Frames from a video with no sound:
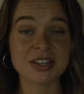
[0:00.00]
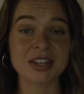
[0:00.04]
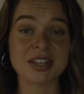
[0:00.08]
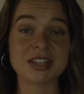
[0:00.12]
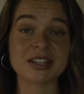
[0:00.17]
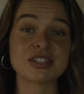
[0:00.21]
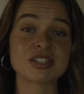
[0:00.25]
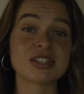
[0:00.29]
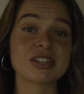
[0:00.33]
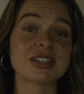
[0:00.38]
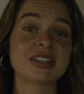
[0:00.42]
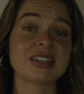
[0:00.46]

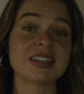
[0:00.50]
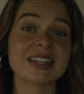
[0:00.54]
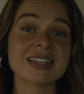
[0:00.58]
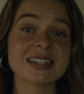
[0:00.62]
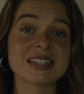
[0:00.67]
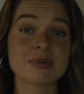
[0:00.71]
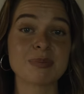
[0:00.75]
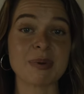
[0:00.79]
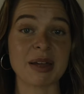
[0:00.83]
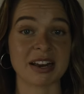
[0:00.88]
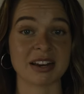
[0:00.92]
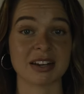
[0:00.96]
into
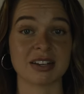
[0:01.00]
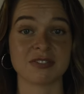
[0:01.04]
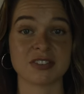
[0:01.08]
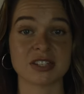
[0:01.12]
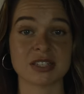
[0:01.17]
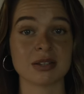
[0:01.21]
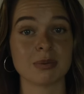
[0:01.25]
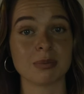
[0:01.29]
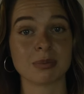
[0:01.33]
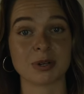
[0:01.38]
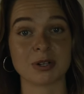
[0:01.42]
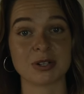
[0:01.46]
this
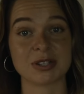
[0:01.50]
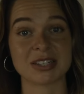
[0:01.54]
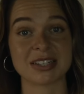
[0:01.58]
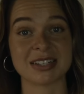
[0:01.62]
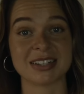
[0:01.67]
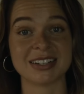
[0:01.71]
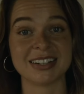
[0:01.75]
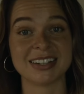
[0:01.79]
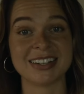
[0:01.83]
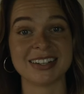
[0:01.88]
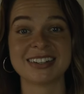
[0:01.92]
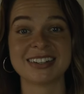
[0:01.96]
magnificent
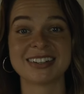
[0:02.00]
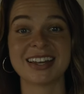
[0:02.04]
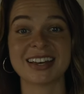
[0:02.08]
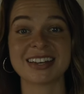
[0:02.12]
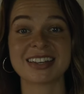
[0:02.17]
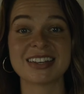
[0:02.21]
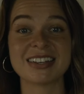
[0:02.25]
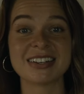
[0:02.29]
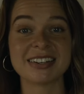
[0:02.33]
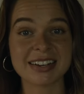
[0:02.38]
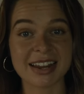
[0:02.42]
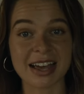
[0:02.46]
person that
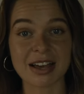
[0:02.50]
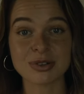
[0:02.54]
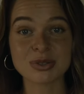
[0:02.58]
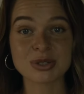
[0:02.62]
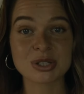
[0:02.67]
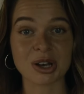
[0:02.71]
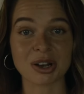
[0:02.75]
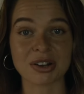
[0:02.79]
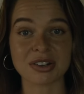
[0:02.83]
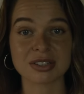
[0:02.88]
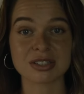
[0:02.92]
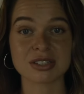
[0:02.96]
can now
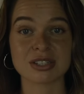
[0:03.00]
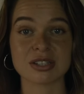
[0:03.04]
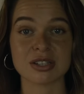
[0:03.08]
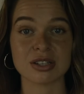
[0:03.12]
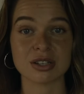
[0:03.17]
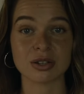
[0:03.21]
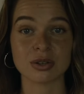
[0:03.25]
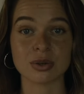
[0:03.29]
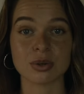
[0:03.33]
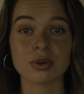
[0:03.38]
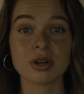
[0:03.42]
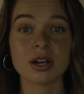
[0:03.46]
talk to
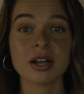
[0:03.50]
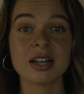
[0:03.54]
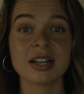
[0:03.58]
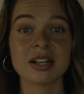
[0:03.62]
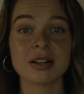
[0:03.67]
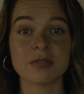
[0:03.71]
you